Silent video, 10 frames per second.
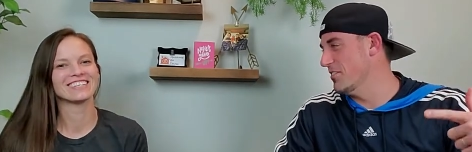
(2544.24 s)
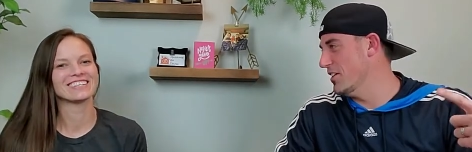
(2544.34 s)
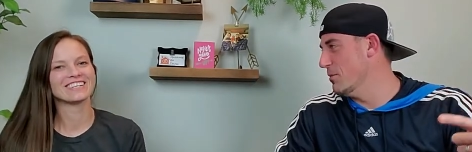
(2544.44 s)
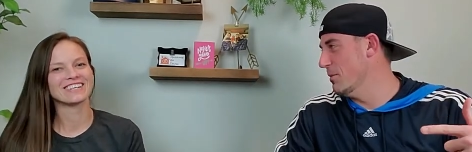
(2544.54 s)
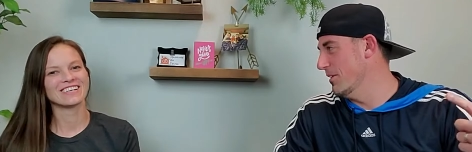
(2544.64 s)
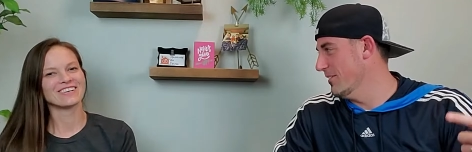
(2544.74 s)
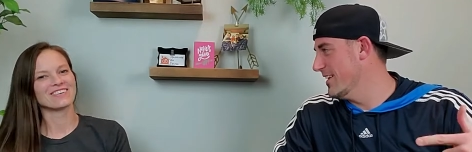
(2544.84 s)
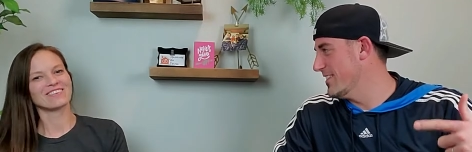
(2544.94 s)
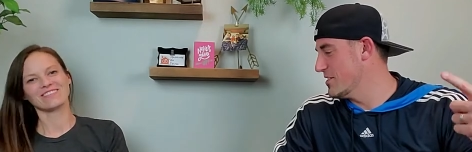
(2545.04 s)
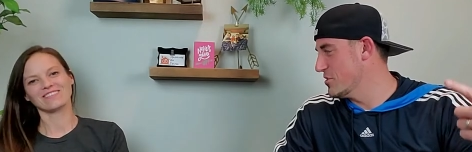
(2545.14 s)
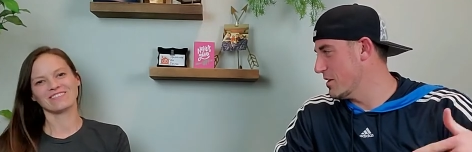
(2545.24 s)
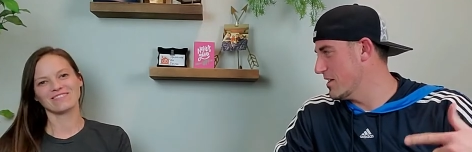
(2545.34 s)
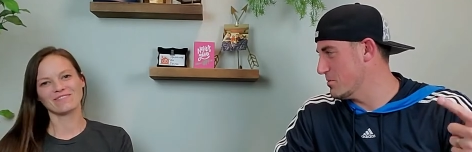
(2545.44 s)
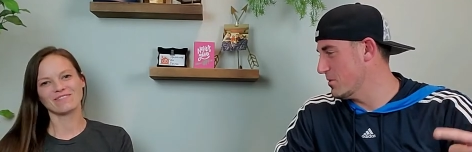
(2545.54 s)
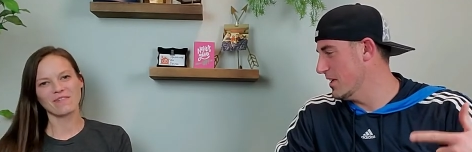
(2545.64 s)
Speaker 1: of humor, right? The
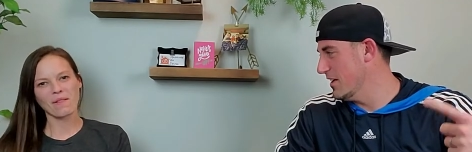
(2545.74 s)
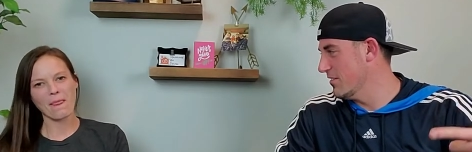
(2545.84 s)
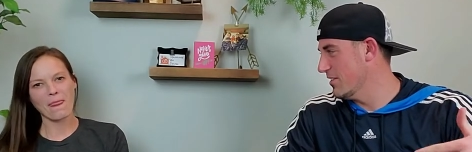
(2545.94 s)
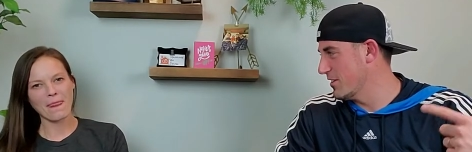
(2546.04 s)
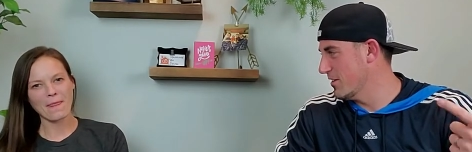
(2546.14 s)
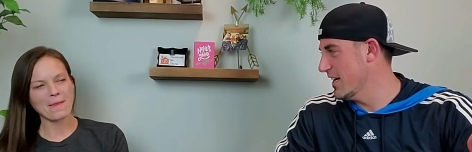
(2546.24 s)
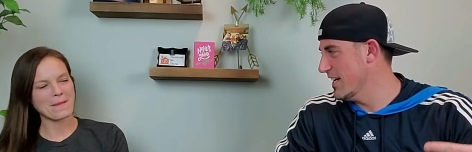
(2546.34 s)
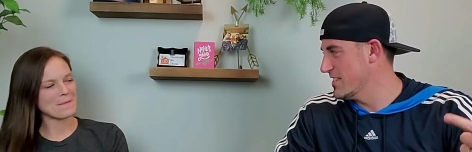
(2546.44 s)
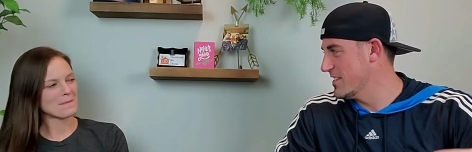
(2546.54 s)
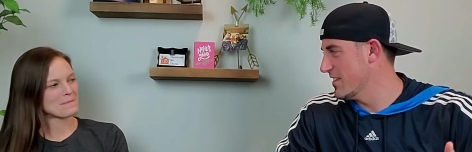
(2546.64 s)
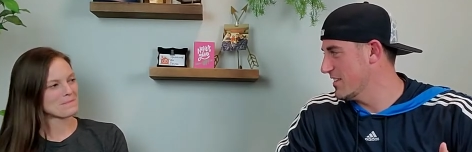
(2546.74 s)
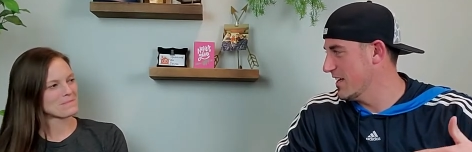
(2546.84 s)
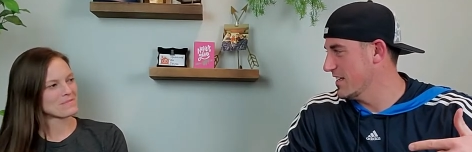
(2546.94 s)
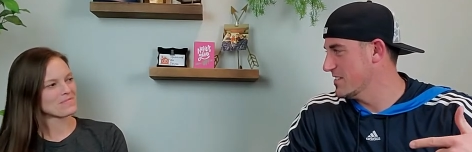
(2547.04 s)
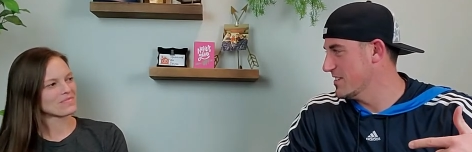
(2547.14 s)
stress reliever creates the
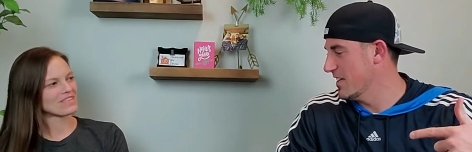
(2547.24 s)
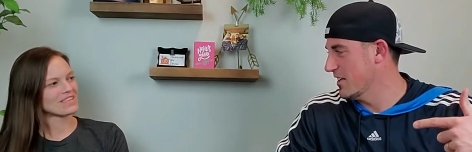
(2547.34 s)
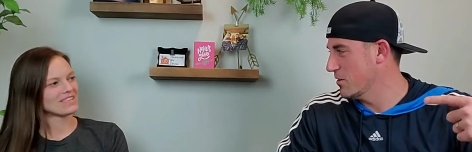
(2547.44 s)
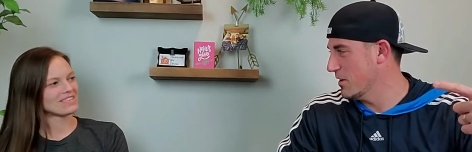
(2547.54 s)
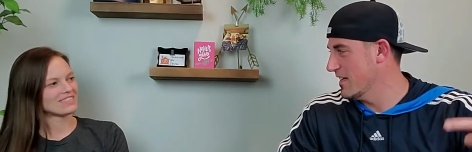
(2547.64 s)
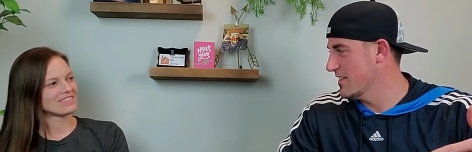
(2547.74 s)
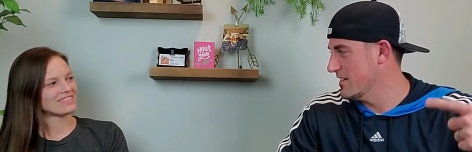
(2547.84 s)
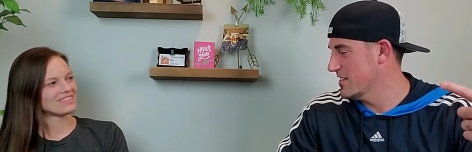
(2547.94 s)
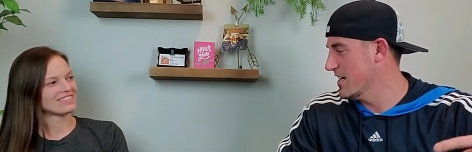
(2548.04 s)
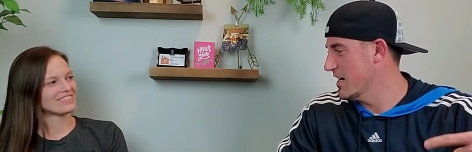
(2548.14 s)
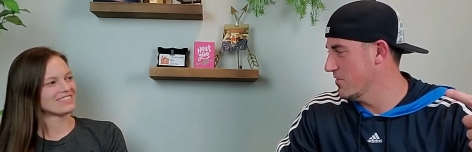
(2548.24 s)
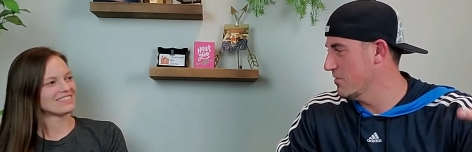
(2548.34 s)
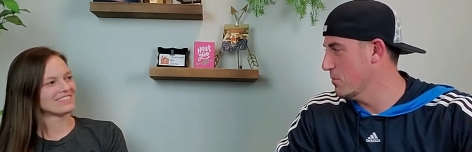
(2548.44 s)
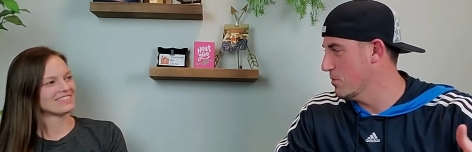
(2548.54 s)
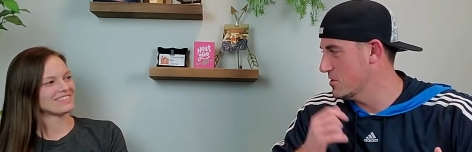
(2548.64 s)
things that create the desire
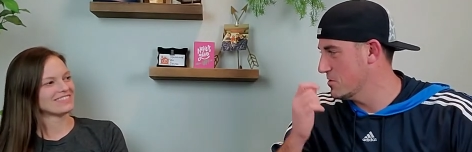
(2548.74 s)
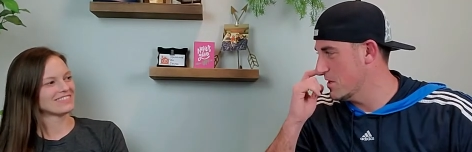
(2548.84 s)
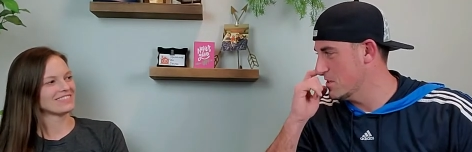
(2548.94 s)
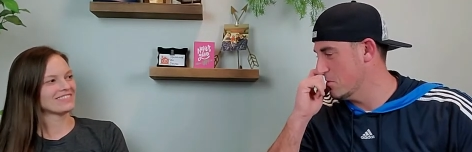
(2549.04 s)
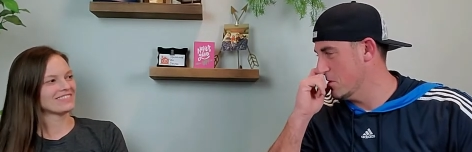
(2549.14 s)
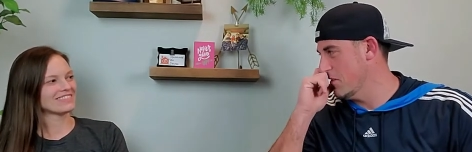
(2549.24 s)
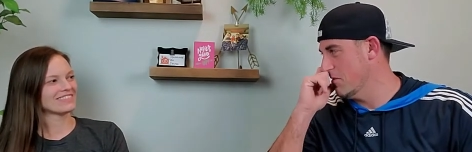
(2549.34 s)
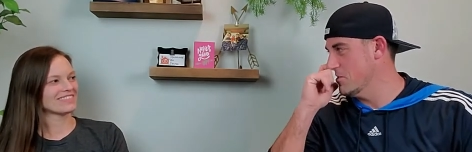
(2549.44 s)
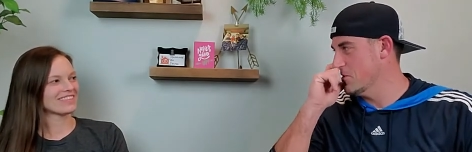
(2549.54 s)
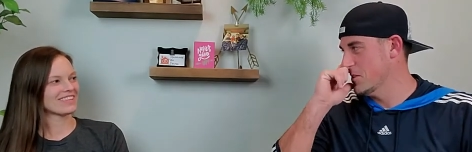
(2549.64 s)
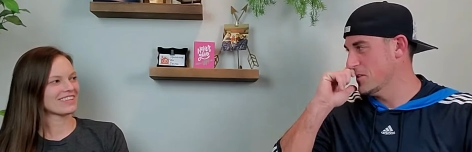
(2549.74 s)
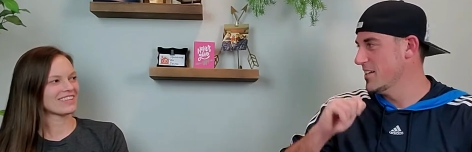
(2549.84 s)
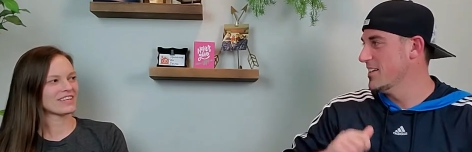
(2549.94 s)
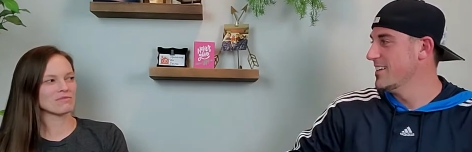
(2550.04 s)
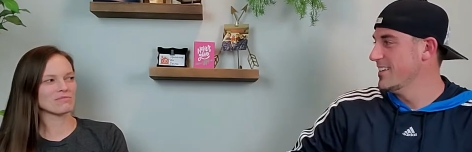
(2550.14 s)
for more stress relievers.
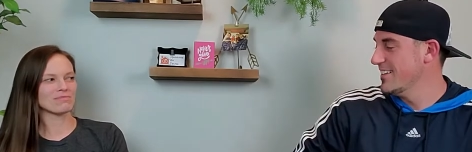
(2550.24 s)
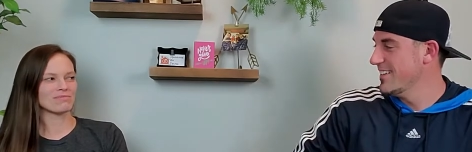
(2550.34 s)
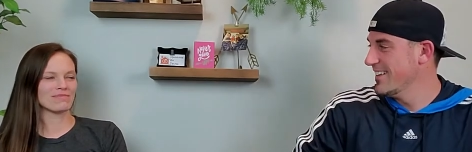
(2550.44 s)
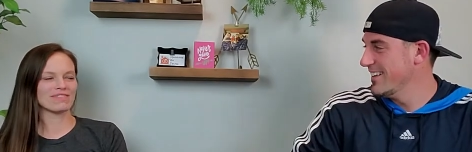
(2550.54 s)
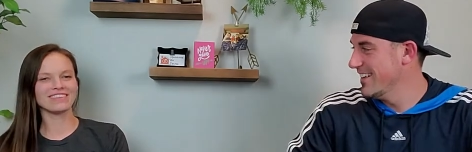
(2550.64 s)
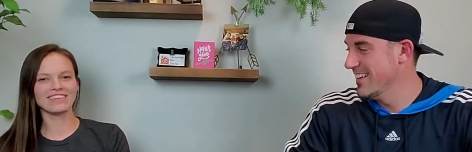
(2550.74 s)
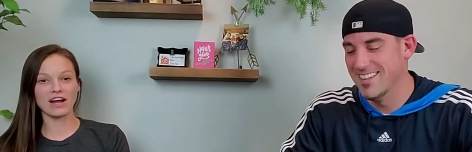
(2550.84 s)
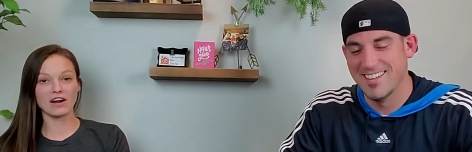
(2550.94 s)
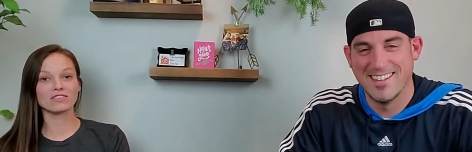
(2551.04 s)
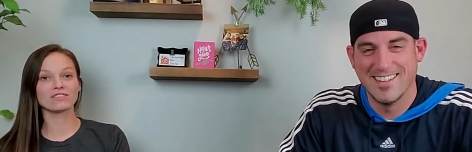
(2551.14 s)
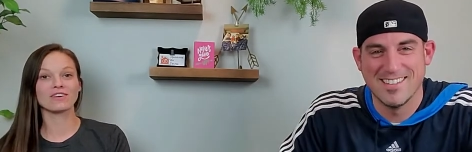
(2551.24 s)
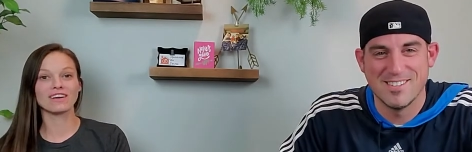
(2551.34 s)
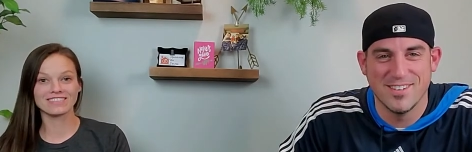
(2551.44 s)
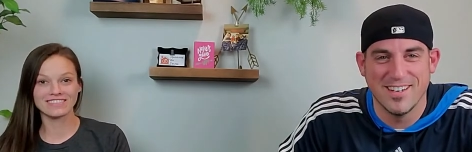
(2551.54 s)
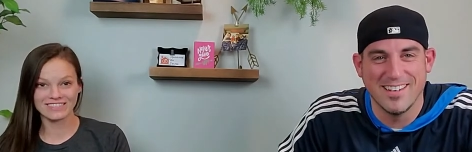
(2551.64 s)
Speaker 2: They're they are stressors.
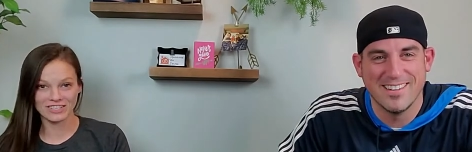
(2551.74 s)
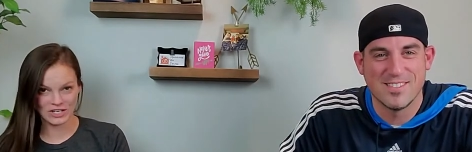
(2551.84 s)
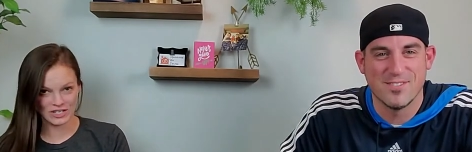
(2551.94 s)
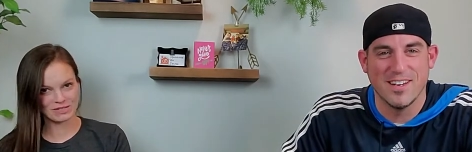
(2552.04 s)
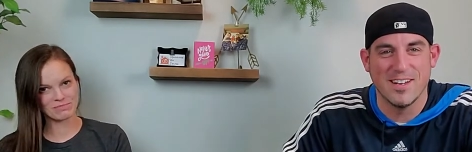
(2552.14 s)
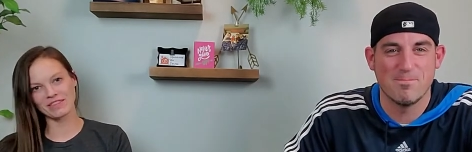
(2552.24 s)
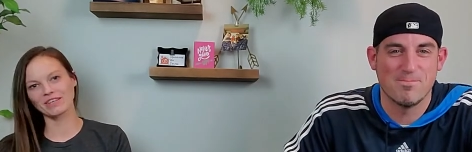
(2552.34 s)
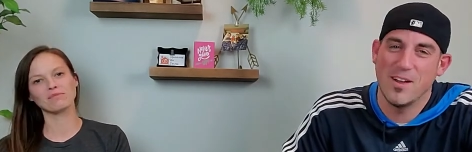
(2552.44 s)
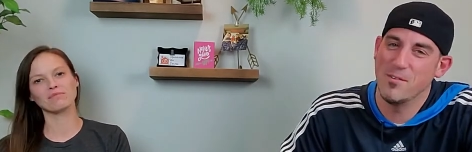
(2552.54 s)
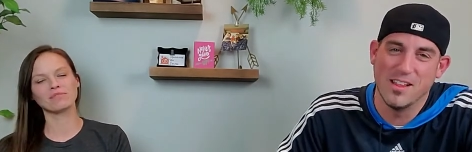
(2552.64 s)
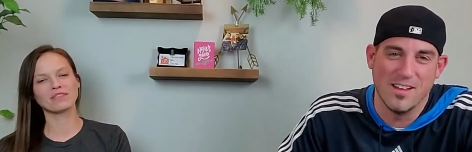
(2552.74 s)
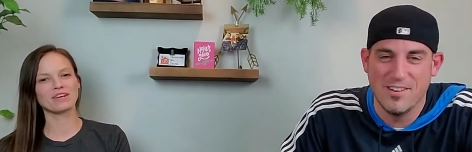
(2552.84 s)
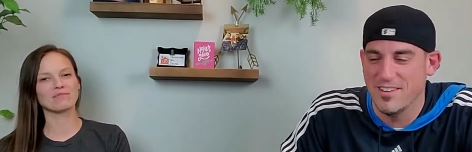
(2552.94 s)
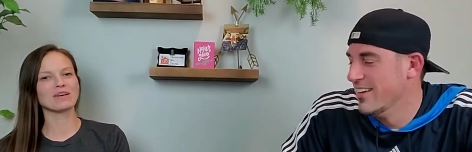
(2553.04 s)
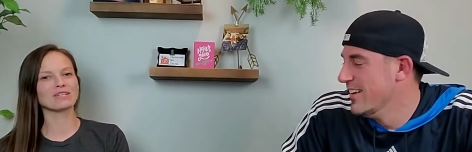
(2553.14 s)
That's funny. That's funny. But they're, no, we love,
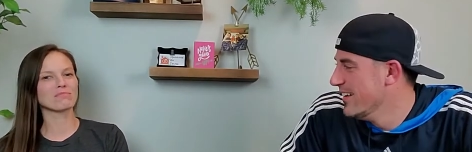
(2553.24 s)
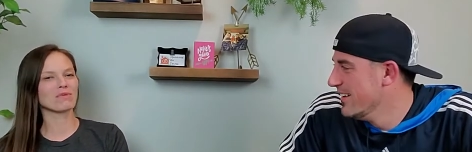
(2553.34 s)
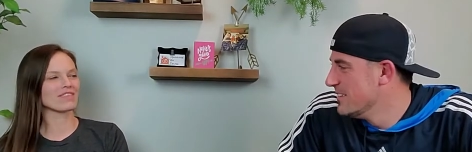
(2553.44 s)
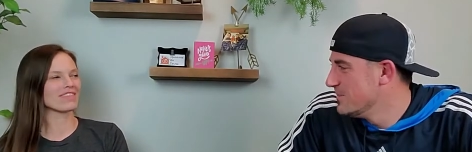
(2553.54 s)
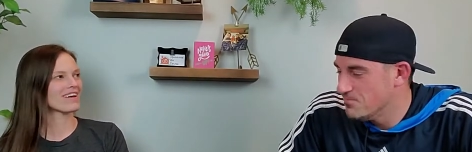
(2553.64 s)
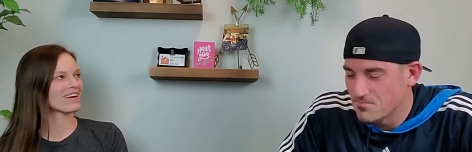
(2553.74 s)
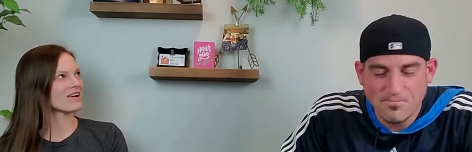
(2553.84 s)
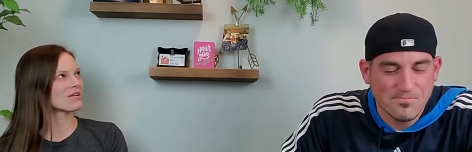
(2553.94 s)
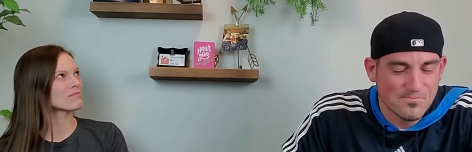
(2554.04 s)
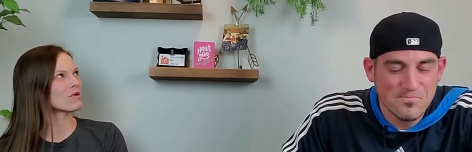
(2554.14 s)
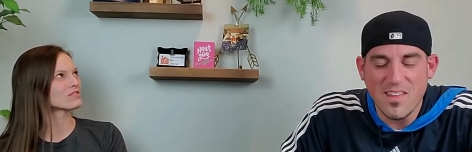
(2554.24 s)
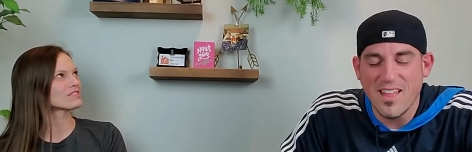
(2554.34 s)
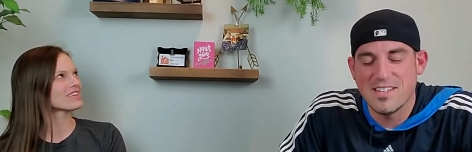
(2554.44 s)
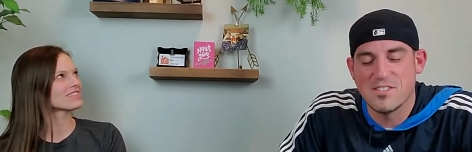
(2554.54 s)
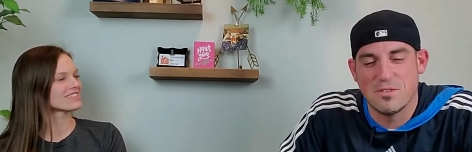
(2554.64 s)
they're we, much more than that. most. That's
Speaker 1: days.